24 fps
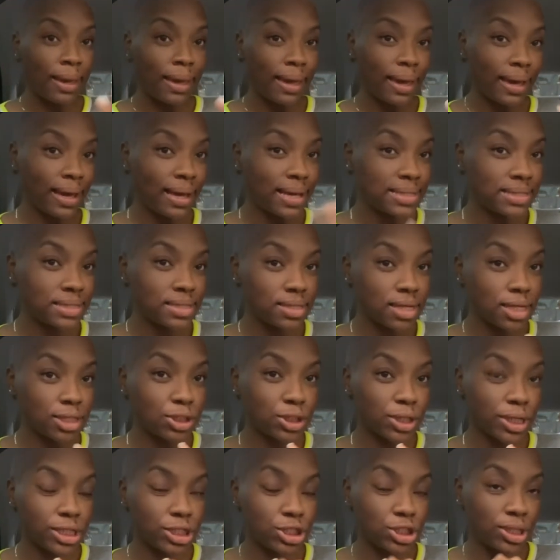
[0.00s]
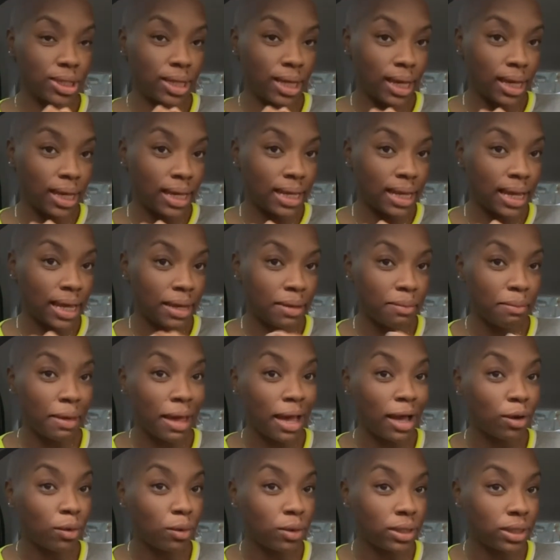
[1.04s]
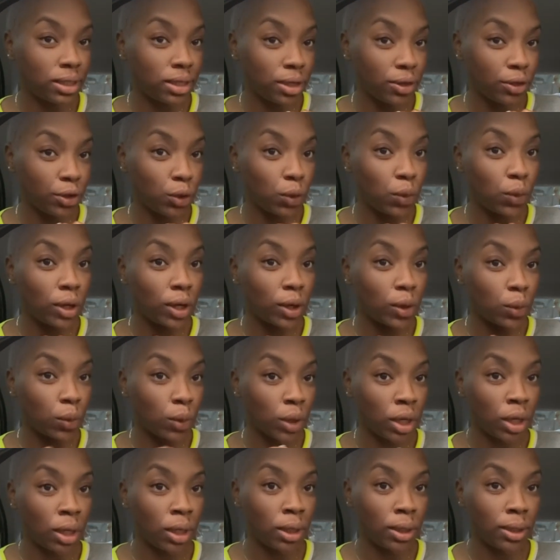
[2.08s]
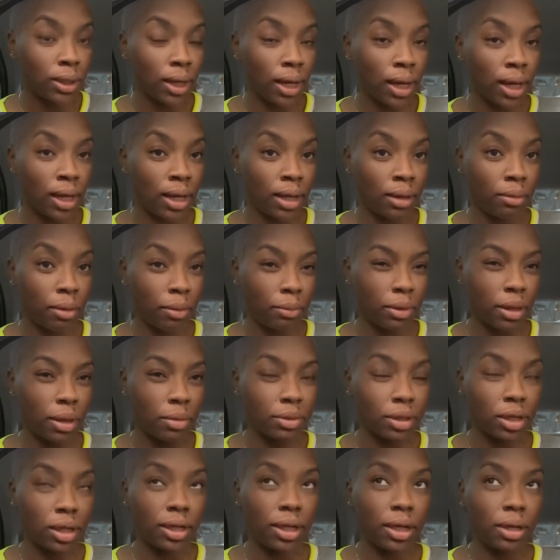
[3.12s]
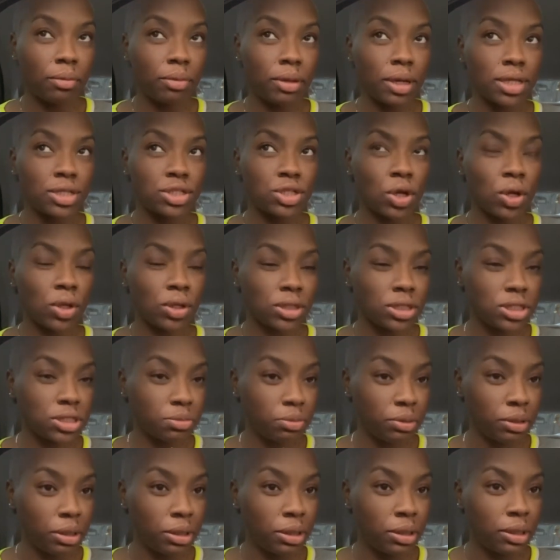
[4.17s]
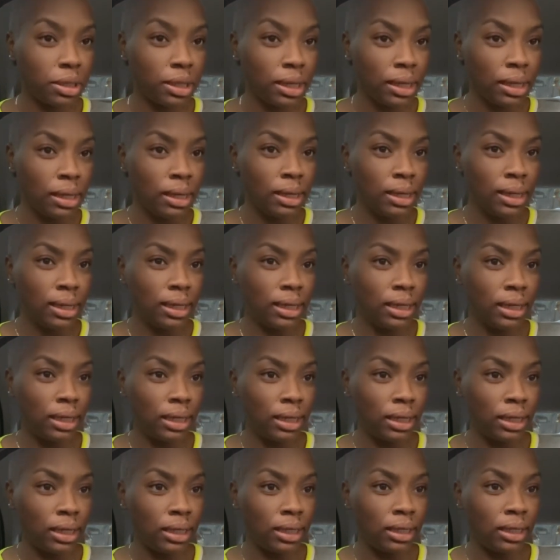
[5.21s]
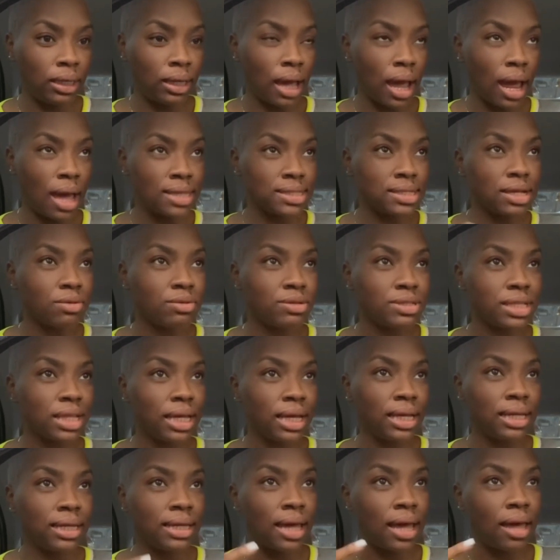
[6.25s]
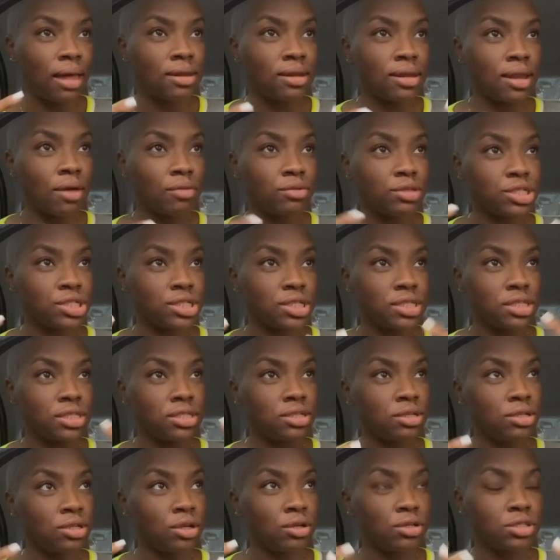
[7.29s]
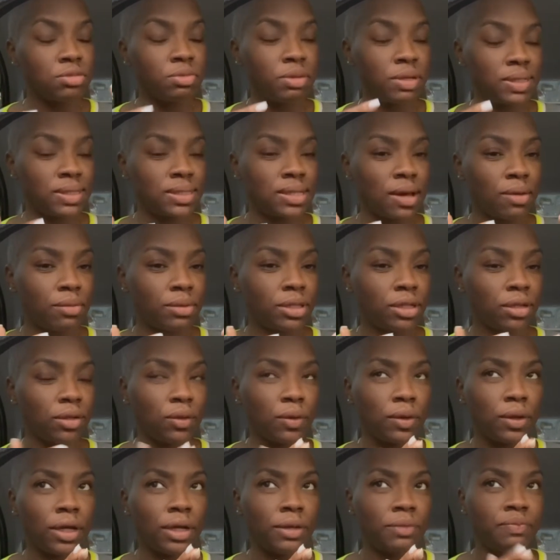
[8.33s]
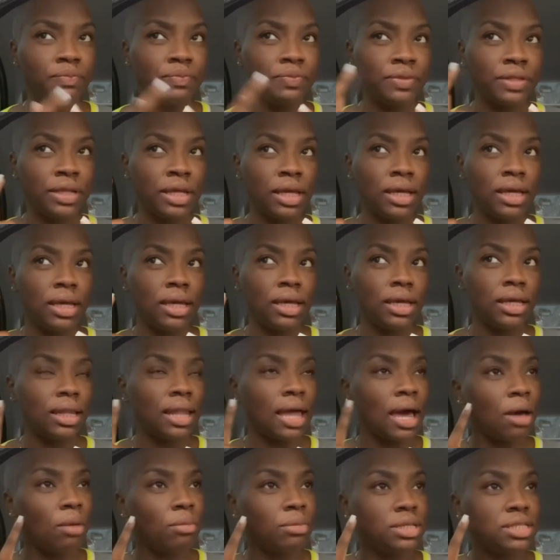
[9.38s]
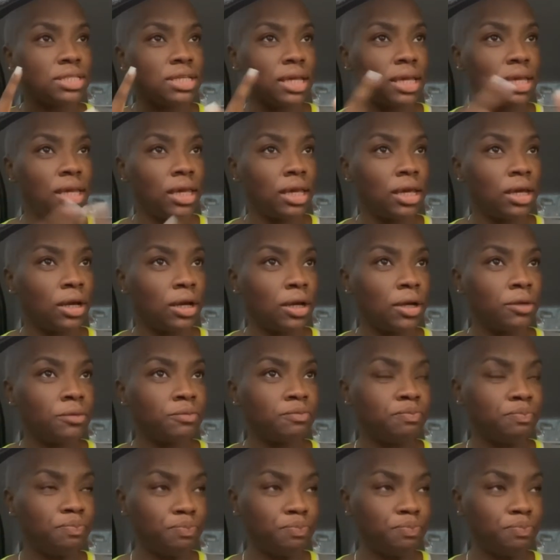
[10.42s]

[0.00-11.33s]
Hey guys, it's Andriana Janae, and I am back with another quick word. I'm coming on here because the Holy Spirit, as I was laying down and I was just, you know, spending time with the Lord, he allowed me to hear